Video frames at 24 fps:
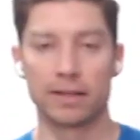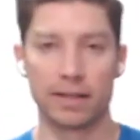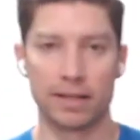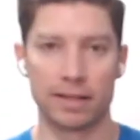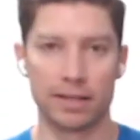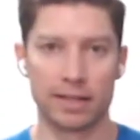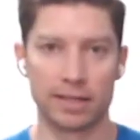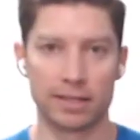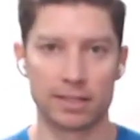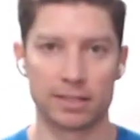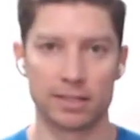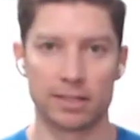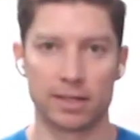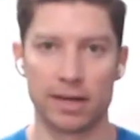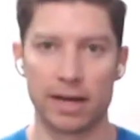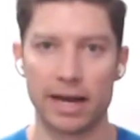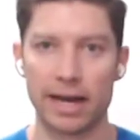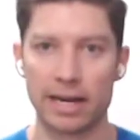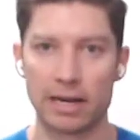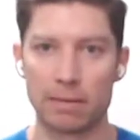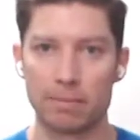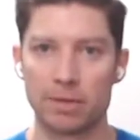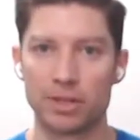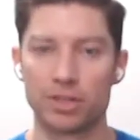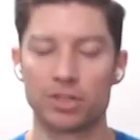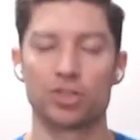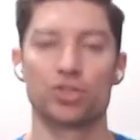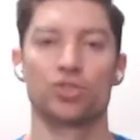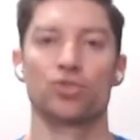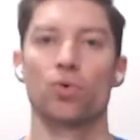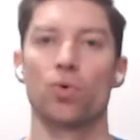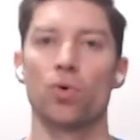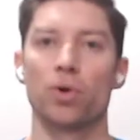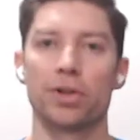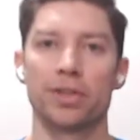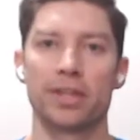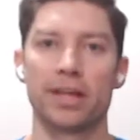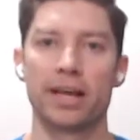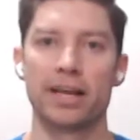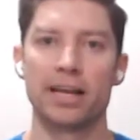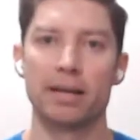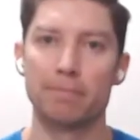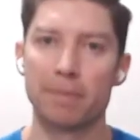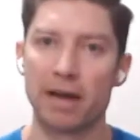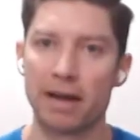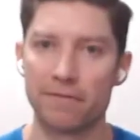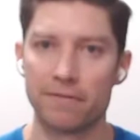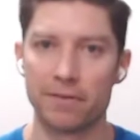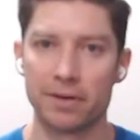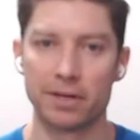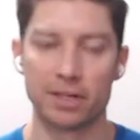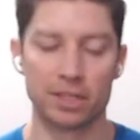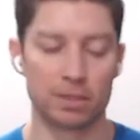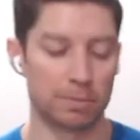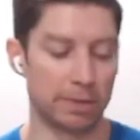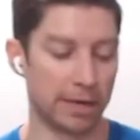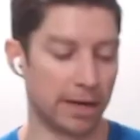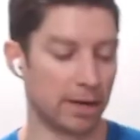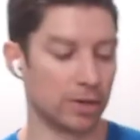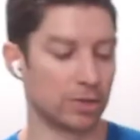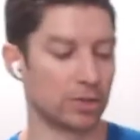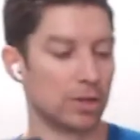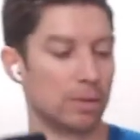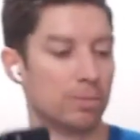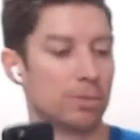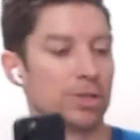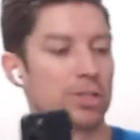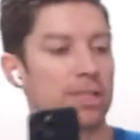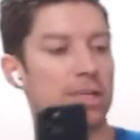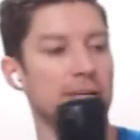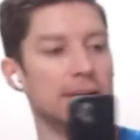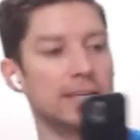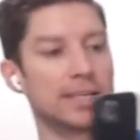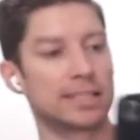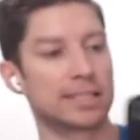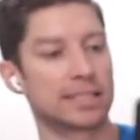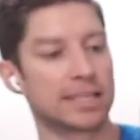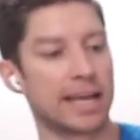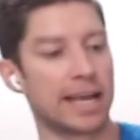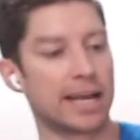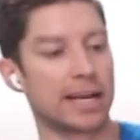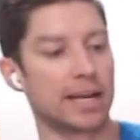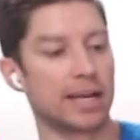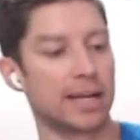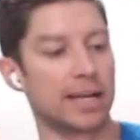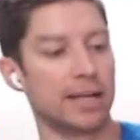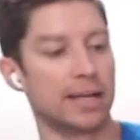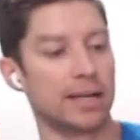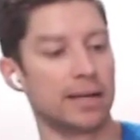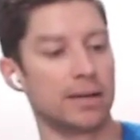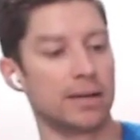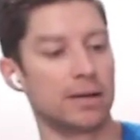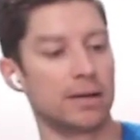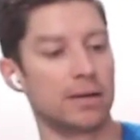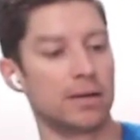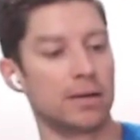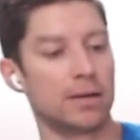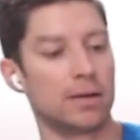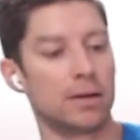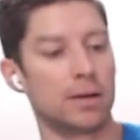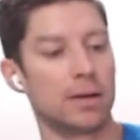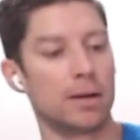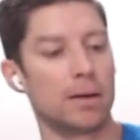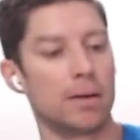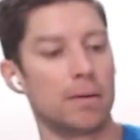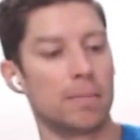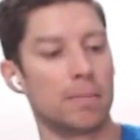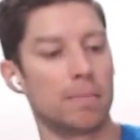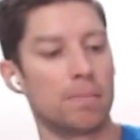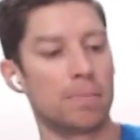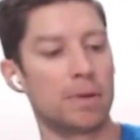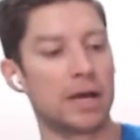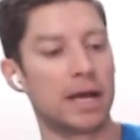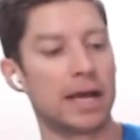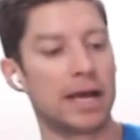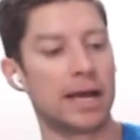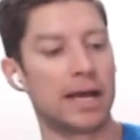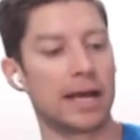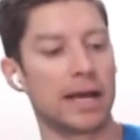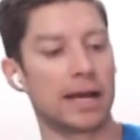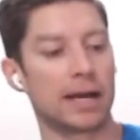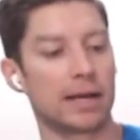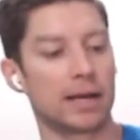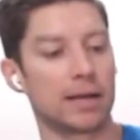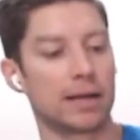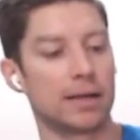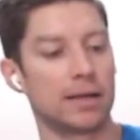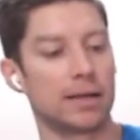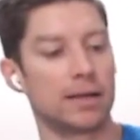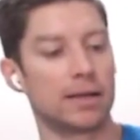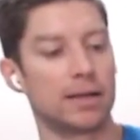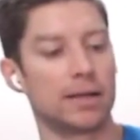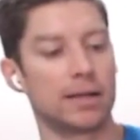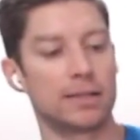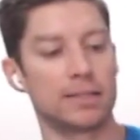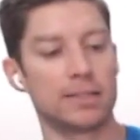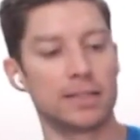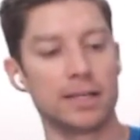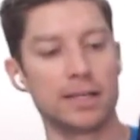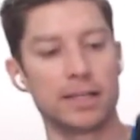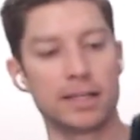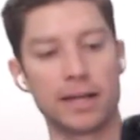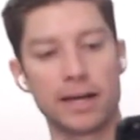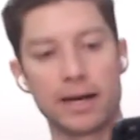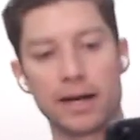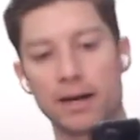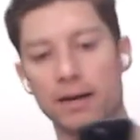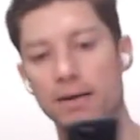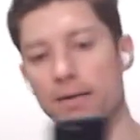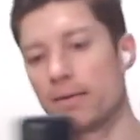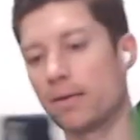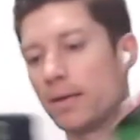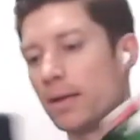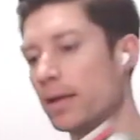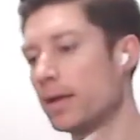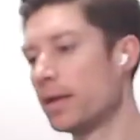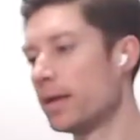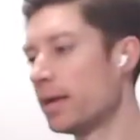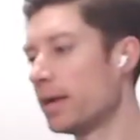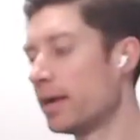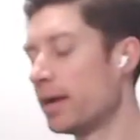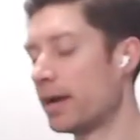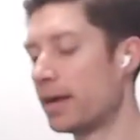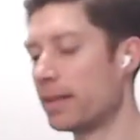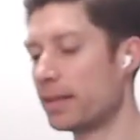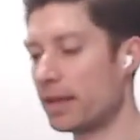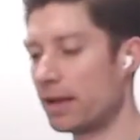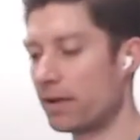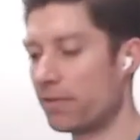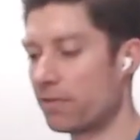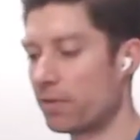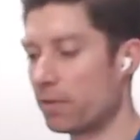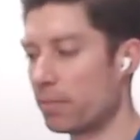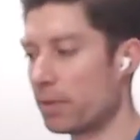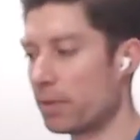then this item is stored then in my FitnessPal. So I'm just going to scan it in. Bang! It's in there, and then from